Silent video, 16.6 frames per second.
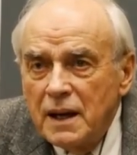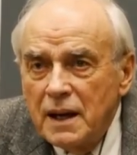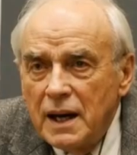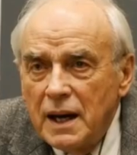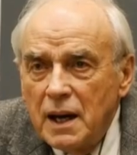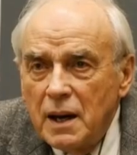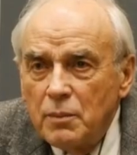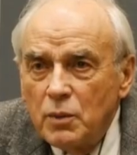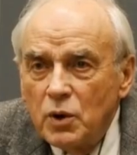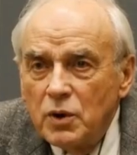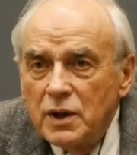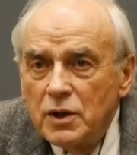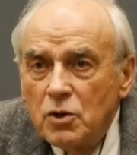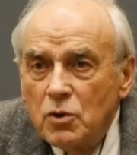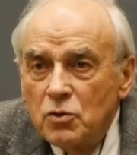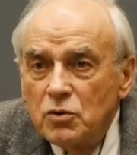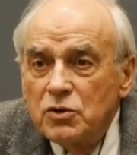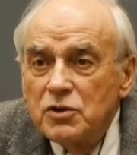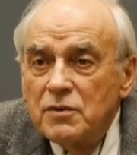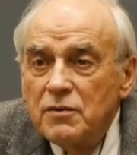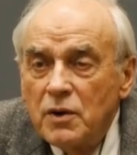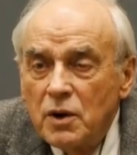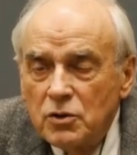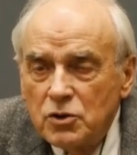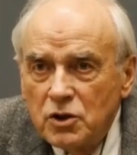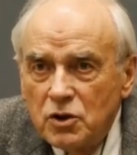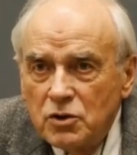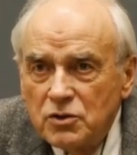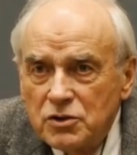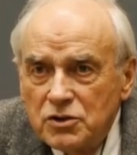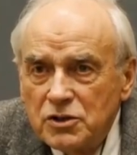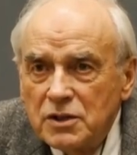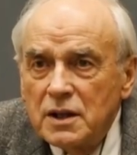Air molecules,
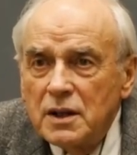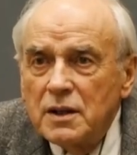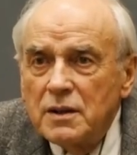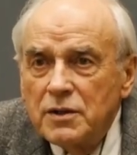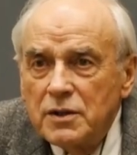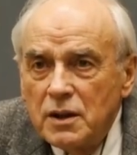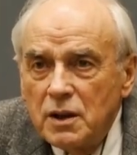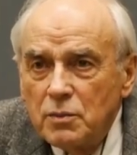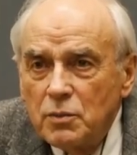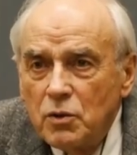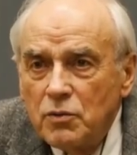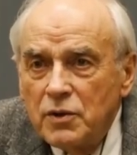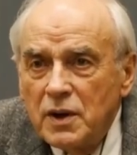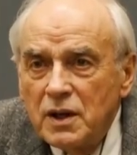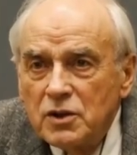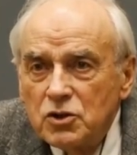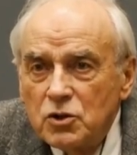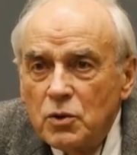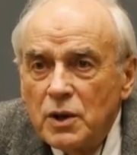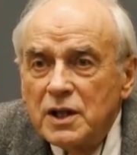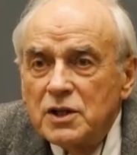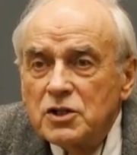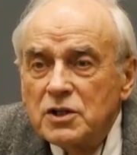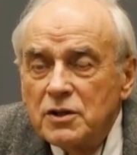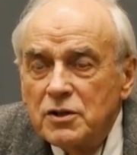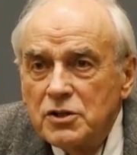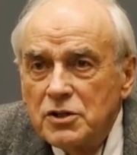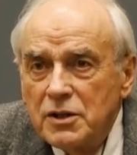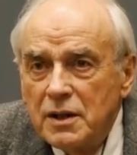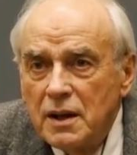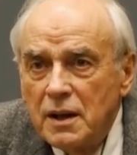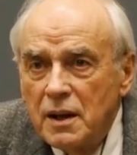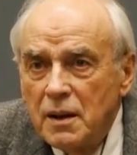photons, thermal fluctuations,
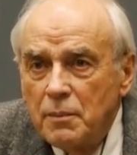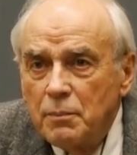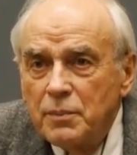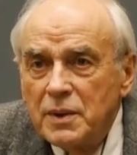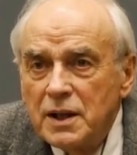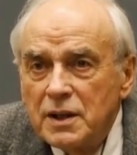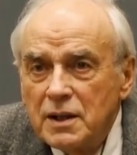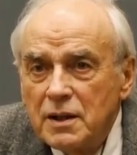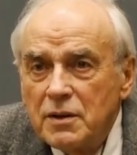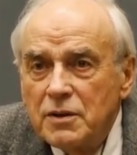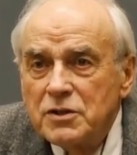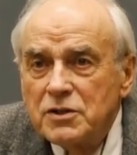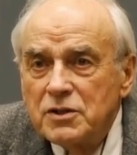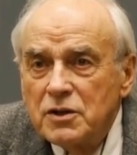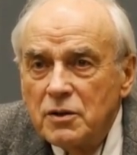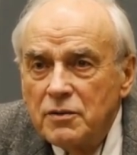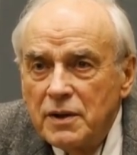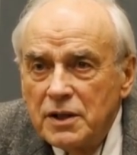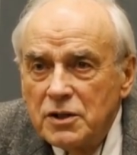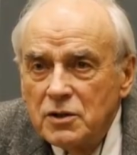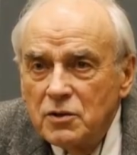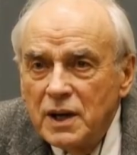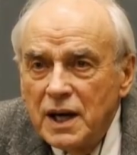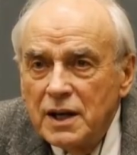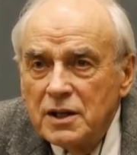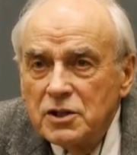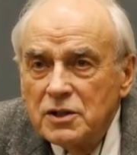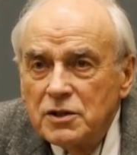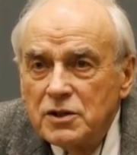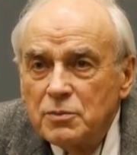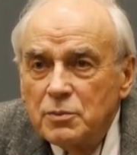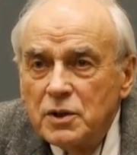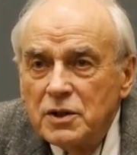billions of
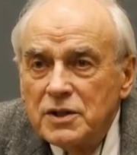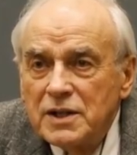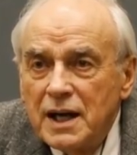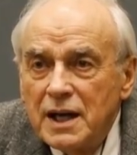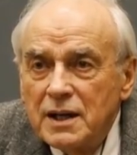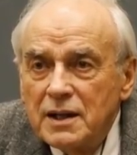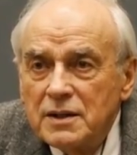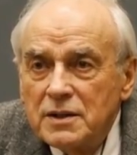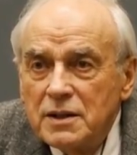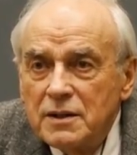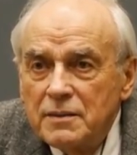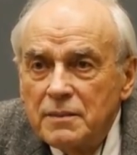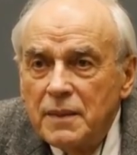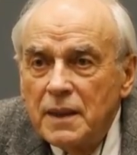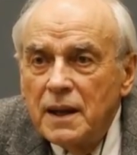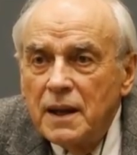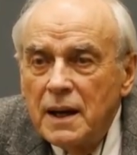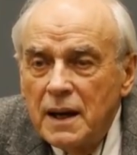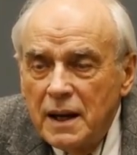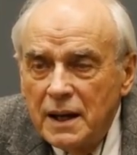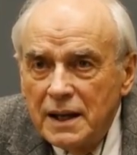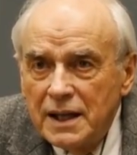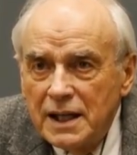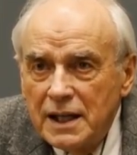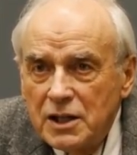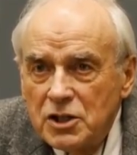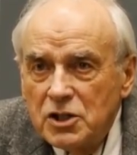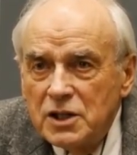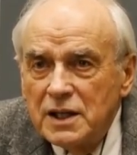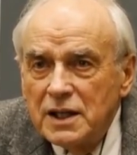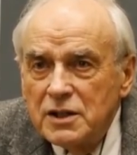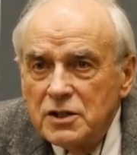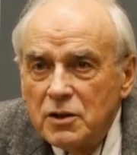interactions per second. Each
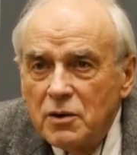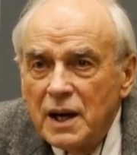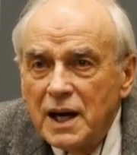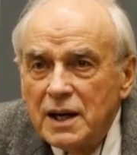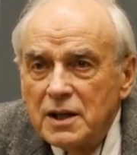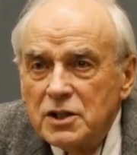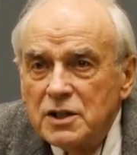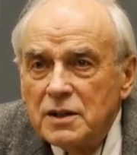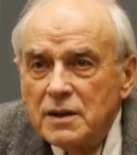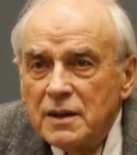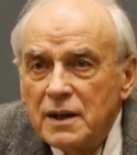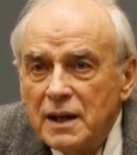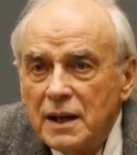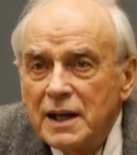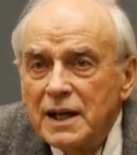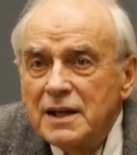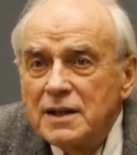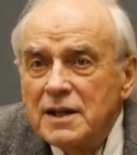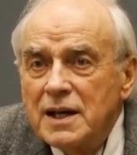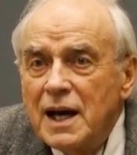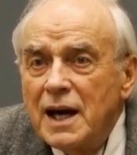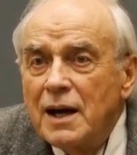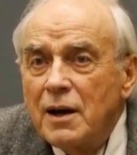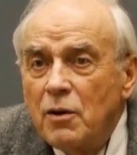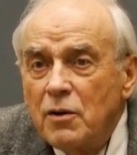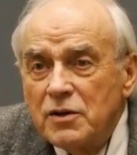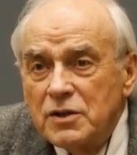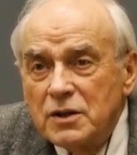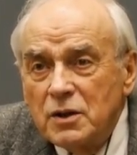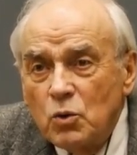interaction entangles the